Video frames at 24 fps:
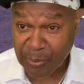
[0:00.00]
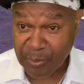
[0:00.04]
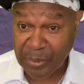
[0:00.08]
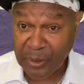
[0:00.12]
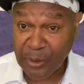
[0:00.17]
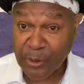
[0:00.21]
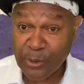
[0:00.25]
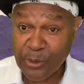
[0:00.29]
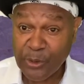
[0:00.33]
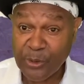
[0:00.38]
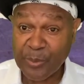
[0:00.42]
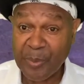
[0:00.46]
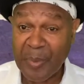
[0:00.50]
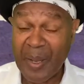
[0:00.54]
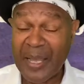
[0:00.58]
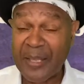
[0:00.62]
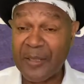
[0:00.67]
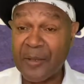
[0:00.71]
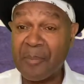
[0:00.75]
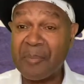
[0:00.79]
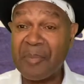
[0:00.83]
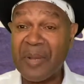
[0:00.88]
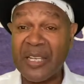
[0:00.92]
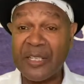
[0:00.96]
Blues by
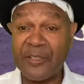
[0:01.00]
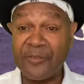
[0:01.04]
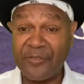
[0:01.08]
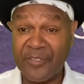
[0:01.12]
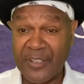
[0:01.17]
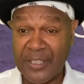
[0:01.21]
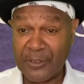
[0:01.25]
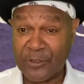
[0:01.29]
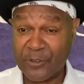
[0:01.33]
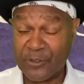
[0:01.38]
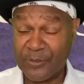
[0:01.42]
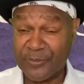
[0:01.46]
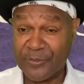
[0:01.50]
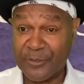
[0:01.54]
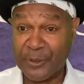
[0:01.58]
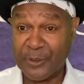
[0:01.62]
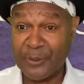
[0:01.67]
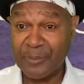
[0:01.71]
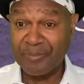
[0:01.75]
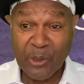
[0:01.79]
the Bay Festival.